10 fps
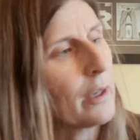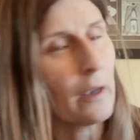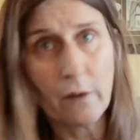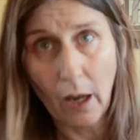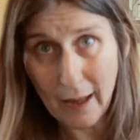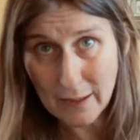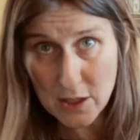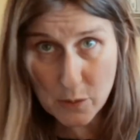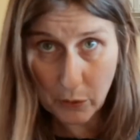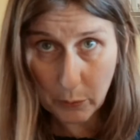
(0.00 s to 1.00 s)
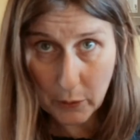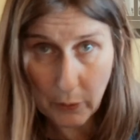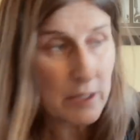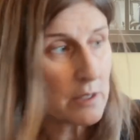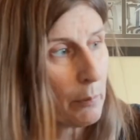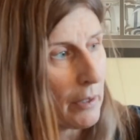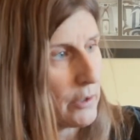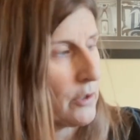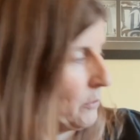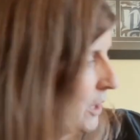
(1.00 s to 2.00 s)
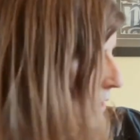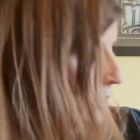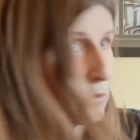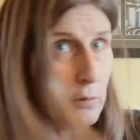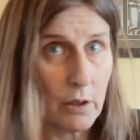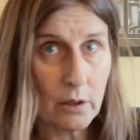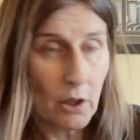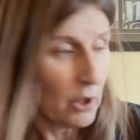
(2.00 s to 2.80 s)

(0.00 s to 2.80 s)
and the lens probably weighs about 300.